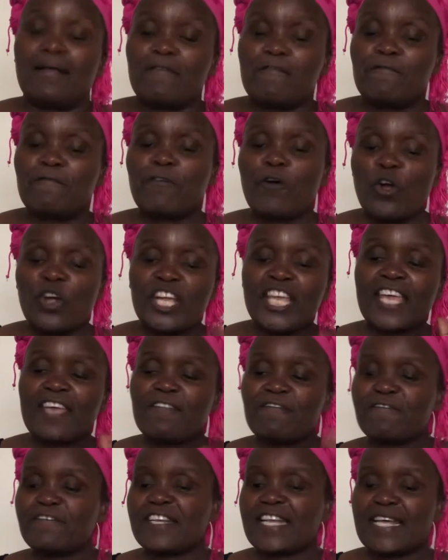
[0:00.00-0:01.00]

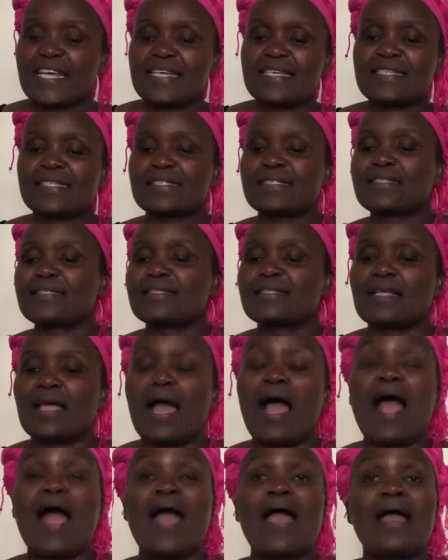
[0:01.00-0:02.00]
Forgiveness.
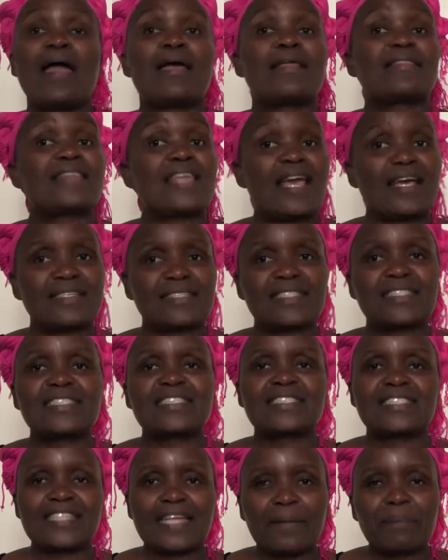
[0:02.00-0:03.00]
There are
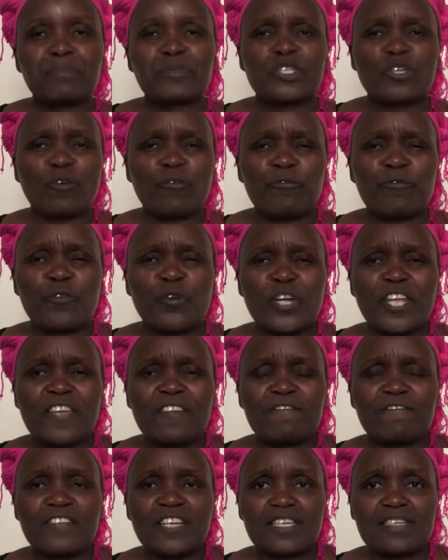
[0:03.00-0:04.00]
steps of
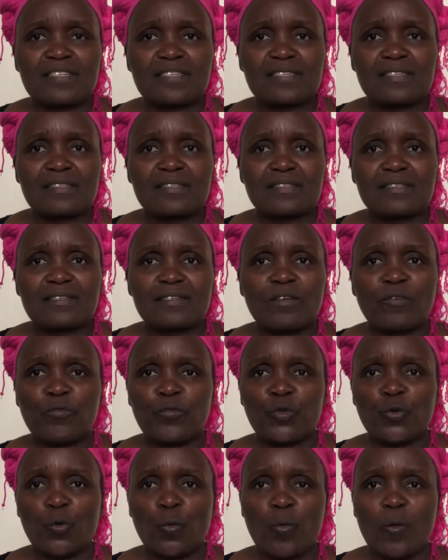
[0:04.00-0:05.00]
forgiveness. If
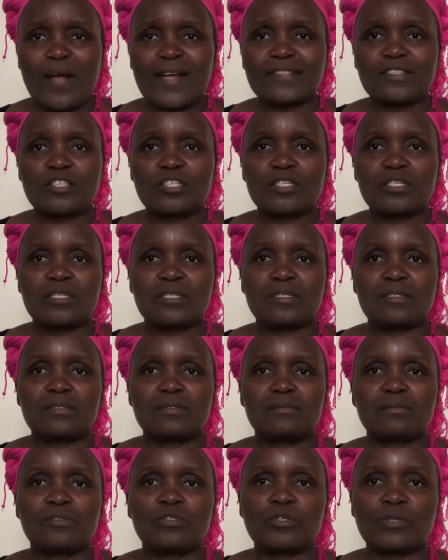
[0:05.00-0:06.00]
you want,
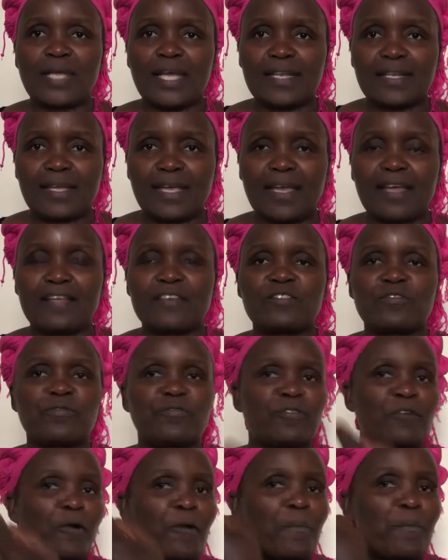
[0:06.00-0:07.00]
you can get
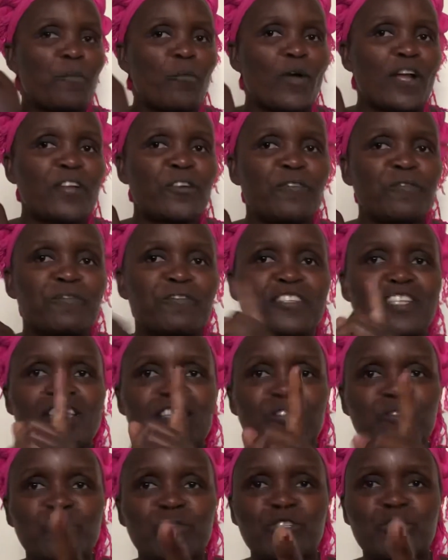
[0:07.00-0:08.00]
from one of the
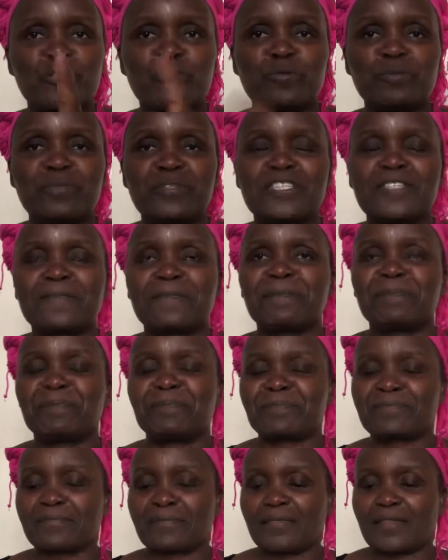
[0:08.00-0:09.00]
YouTubes
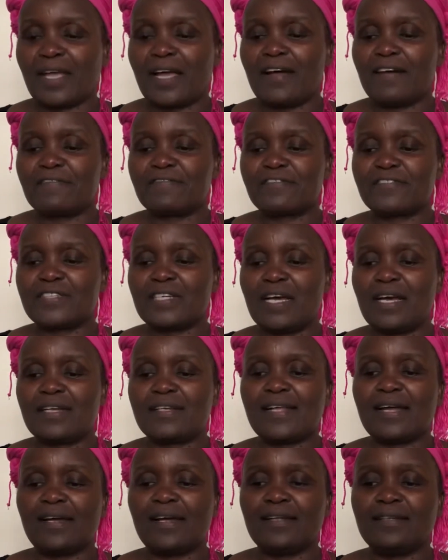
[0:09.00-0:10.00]
I have
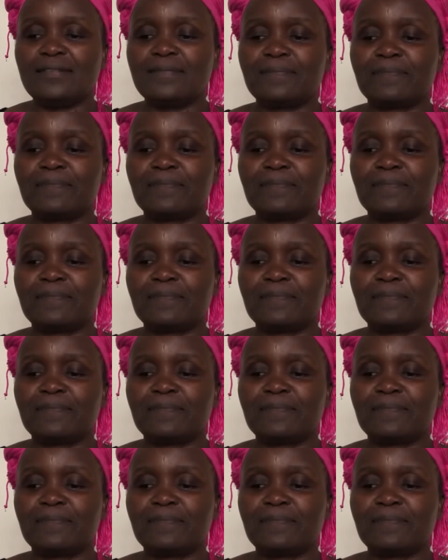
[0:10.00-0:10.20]
done.